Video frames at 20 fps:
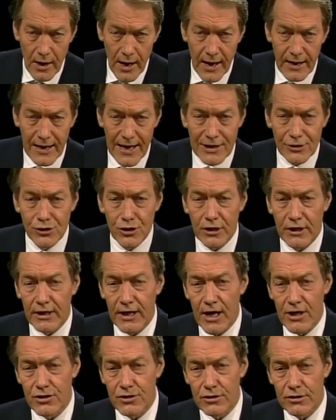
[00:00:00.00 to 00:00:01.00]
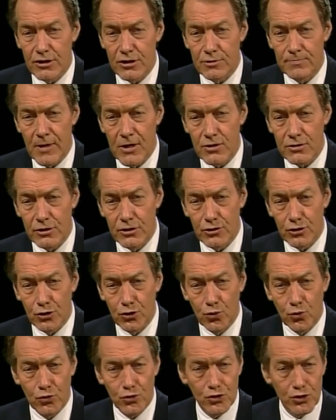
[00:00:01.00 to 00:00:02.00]
and education, especially
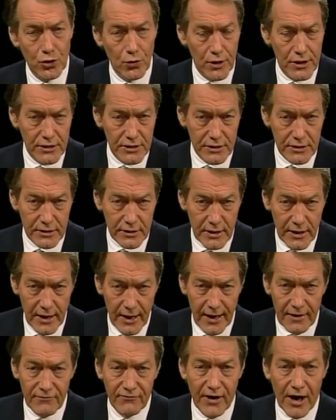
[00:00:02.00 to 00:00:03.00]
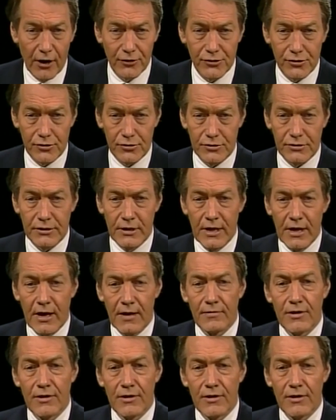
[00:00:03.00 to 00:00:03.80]
school choice and vouchers.